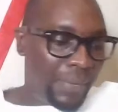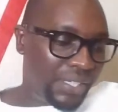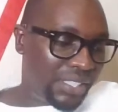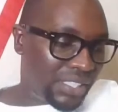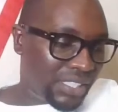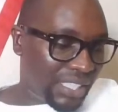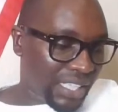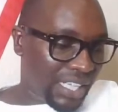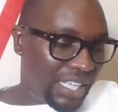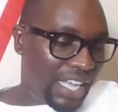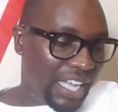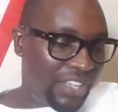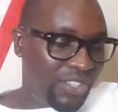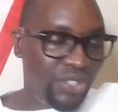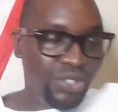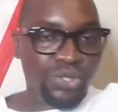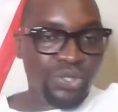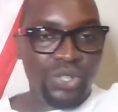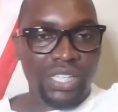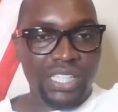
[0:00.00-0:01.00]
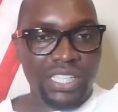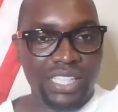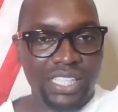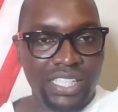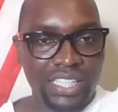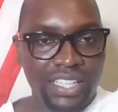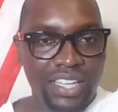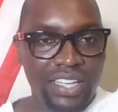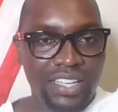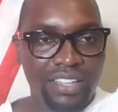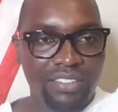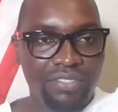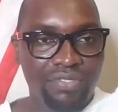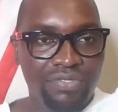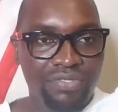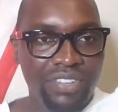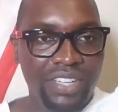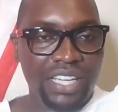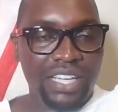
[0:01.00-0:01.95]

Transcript: but I usually